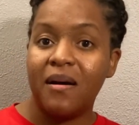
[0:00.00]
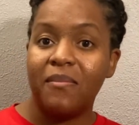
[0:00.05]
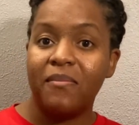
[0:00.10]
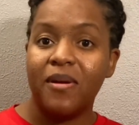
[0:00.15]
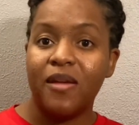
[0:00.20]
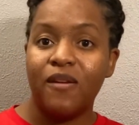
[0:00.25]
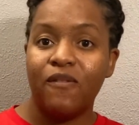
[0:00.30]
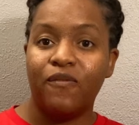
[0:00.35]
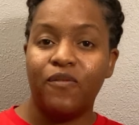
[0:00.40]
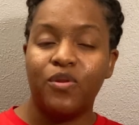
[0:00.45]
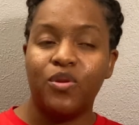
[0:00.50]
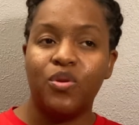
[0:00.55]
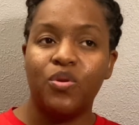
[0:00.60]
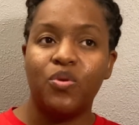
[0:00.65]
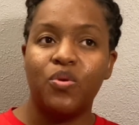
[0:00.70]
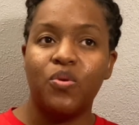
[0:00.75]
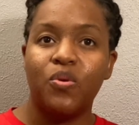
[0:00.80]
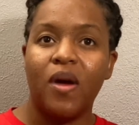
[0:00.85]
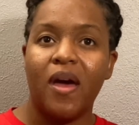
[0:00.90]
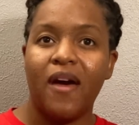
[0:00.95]
If
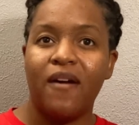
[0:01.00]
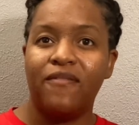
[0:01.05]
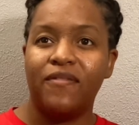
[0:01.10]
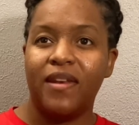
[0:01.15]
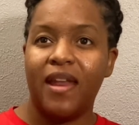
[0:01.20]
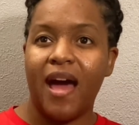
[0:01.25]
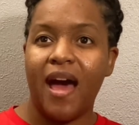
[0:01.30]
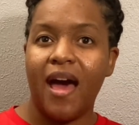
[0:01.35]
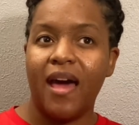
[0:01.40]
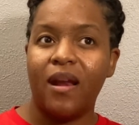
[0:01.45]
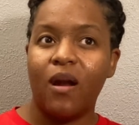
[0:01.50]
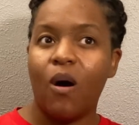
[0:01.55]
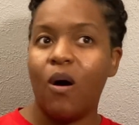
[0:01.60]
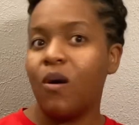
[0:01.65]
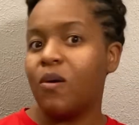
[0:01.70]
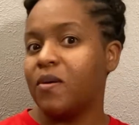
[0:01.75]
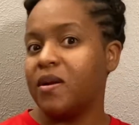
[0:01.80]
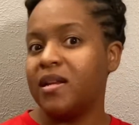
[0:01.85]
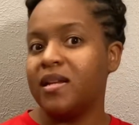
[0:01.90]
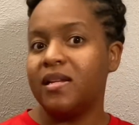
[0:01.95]
you have not
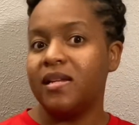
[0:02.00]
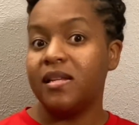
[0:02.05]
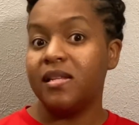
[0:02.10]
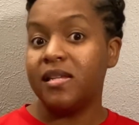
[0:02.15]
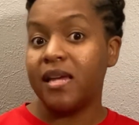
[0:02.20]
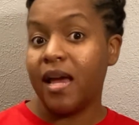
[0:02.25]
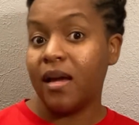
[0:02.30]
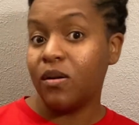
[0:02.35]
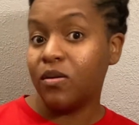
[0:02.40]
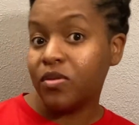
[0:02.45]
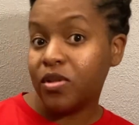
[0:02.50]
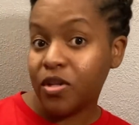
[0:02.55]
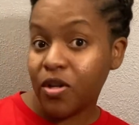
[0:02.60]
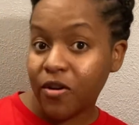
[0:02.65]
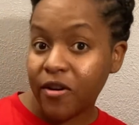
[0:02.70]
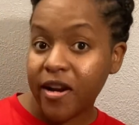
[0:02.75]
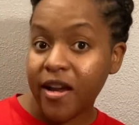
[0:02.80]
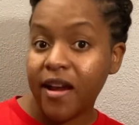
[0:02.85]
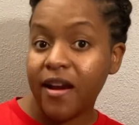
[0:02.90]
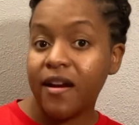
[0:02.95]
already detangled
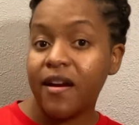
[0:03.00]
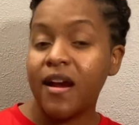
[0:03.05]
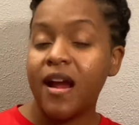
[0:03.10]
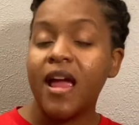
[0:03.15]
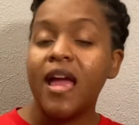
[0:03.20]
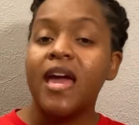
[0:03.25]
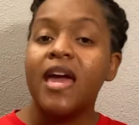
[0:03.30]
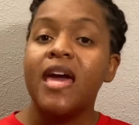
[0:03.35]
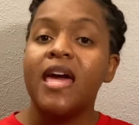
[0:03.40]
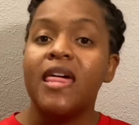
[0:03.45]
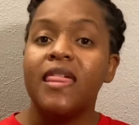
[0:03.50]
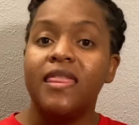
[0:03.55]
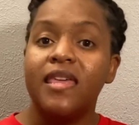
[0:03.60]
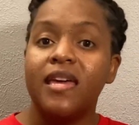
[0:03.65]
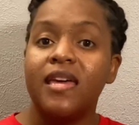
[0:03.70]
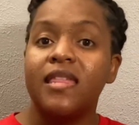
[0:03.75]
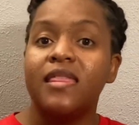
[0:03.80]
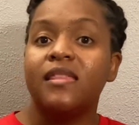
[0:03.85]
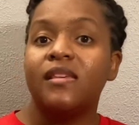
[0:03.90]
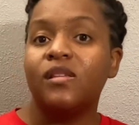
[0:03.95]
your hair,
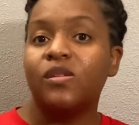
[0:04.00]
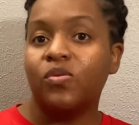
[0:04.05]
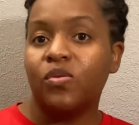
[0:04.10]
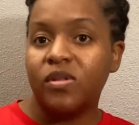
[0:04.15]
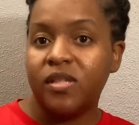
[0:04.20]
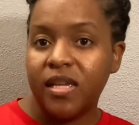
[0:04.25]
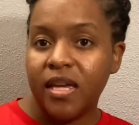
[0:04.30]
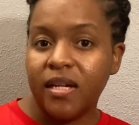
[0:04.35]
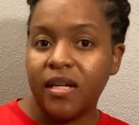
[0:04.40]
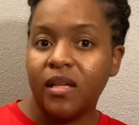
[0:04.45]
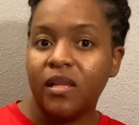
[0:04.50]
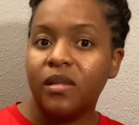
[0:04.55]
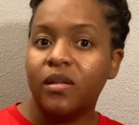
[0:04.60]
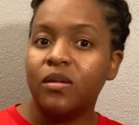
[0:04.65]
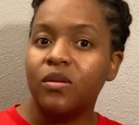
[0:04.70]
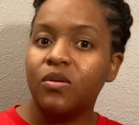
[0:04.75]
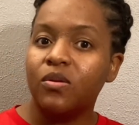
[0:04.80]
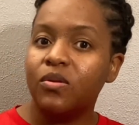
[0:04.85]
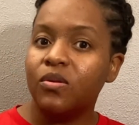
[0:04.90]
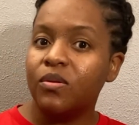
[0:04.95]
then this will take a
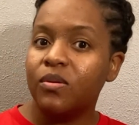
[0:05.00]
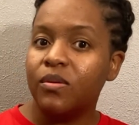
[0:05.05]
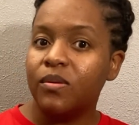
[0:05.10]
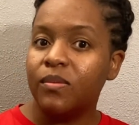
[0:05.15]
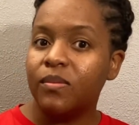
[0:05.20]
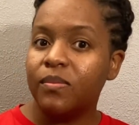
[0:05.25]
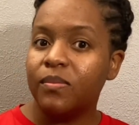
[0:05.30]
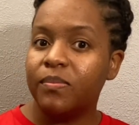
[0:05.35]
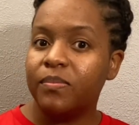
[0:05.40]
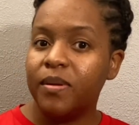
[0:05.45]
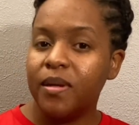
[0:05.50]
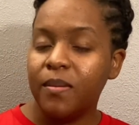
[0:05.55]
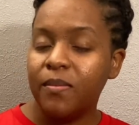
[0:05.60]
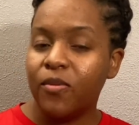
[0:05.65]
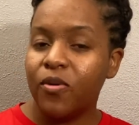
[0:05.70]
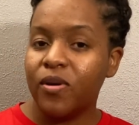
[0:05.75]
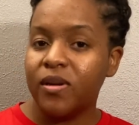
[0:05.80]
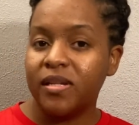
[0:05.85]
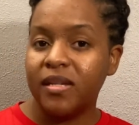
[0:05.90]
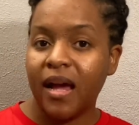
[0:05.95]
little bit
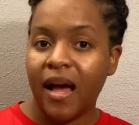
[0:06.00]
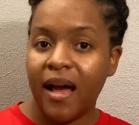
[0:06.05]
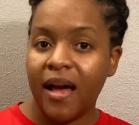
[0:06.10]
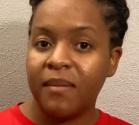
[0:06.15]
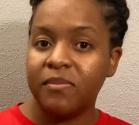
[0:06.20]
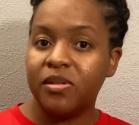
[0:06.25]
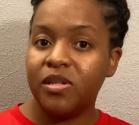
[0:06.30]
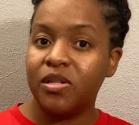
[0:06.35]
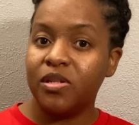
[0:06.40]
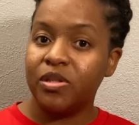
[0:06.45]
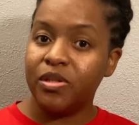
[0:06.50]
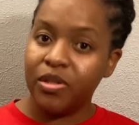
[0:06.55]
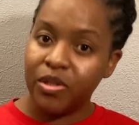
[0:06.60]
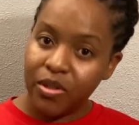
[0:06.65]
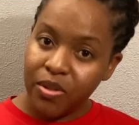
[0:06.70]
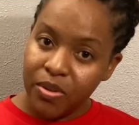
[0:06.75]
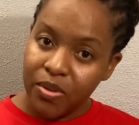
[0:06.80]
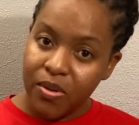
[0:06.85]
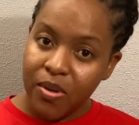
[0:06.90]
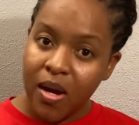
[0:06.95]
more time to
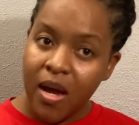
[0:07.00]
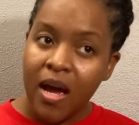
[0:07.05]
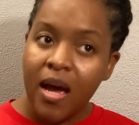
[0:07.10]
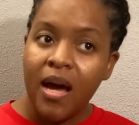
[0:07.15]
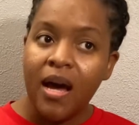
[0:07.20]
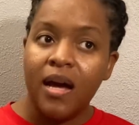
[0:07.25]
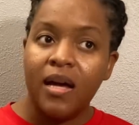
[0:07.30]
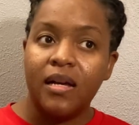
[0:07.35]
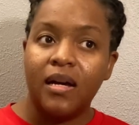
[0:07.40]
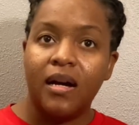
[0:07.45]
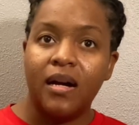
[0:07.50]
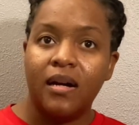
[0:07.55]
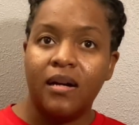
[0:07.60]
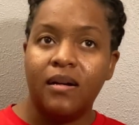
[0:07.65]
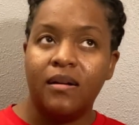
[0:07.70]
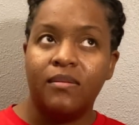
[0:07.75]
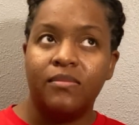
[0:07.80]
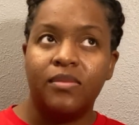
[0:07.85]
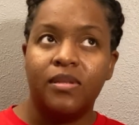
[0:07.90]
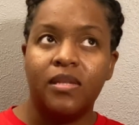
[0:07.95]
do,
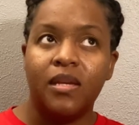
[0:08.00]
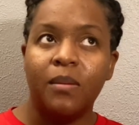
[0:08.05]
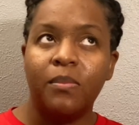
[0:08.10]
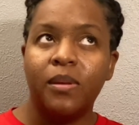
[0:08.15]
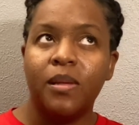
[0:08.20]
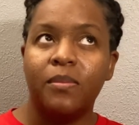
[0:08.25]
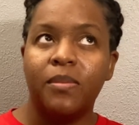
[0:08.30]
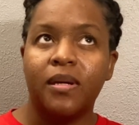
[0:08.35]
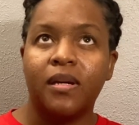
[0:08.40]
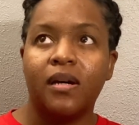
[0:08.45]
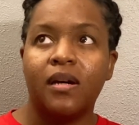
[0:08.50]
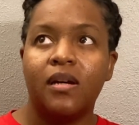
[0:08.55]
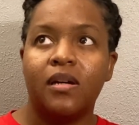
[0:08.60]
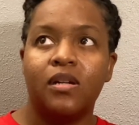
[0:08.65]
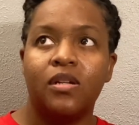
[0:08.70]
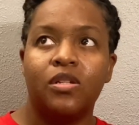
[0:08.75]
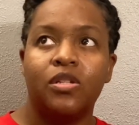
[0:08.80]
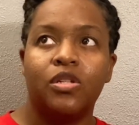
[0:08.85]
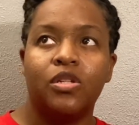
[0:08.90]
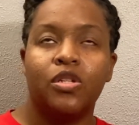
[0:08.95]
simply
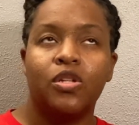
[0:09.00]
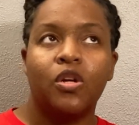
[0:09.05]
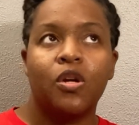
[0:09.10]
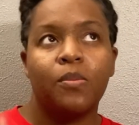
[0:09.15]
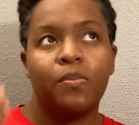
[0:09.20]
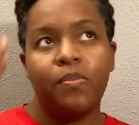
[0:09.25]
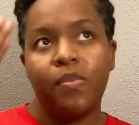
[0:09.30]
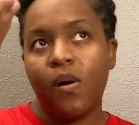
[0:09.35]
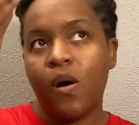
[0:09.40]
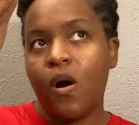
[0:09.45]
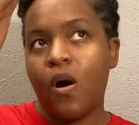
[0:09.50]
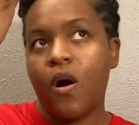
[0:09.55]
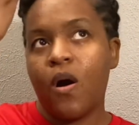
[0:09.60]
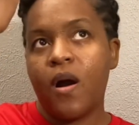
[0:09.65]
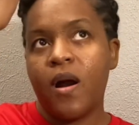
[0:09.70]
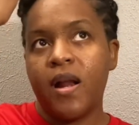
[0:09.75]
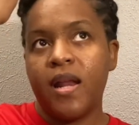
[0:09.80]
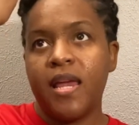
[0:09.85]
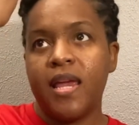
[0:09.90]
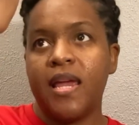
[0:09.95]
because you're
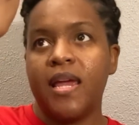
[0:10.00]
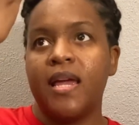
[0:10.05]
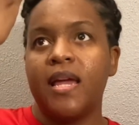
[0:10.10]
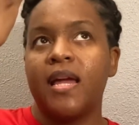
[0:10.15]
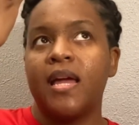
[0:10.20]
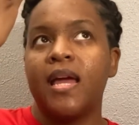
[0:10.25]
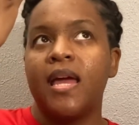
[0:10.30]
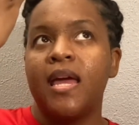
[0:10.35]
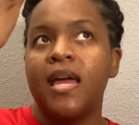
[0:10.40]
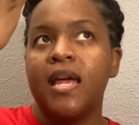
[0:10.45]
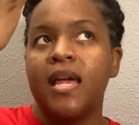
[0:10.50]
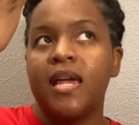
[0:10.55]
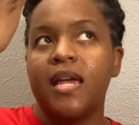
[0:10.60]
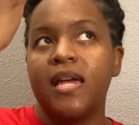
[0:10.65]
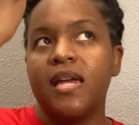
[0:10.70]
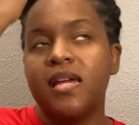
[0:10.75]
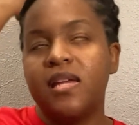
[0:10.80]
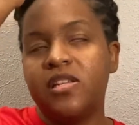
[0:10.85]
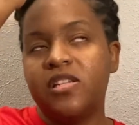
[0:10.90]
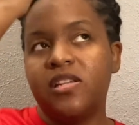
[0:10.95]
parting
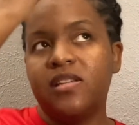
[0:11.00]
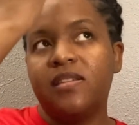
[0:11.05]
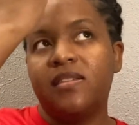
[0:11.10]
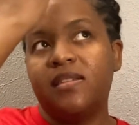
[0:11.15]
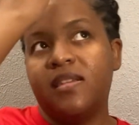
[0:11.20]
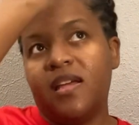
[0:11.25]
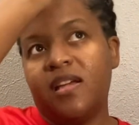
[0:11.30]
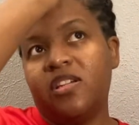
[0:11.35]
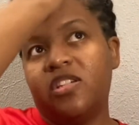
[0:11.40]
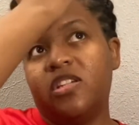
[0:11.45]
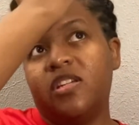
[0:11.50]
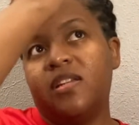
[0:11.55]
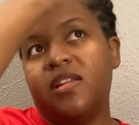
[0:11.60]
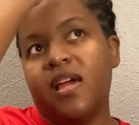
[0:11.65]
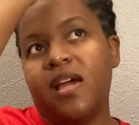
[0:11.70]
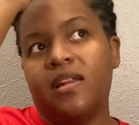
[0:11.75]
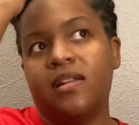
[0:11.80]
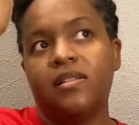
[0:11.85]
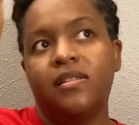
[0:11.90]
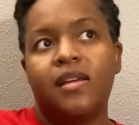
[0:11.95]
each section
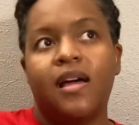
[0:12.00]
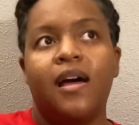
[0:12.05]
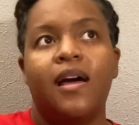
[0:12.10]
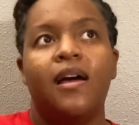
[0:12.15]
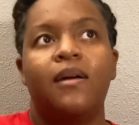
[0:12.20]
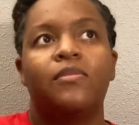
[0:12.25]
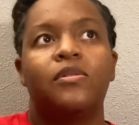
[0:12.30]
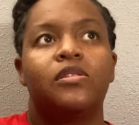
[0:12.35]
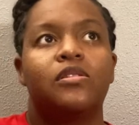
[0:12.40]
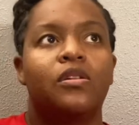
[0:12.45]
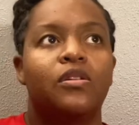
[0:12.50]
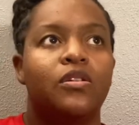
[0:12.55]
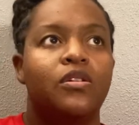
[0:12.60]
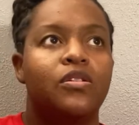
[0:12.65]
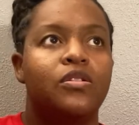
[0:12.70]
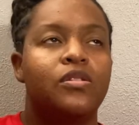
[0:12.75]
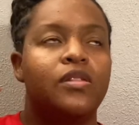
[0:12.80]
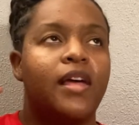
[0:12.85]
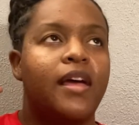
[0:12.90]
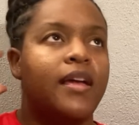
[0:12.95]
at a time, and so
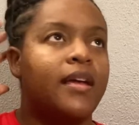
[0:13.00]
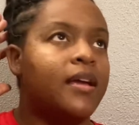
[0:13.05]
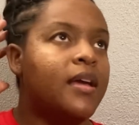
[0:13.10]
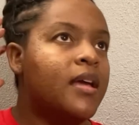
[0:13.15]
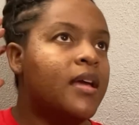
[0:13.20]
you're like,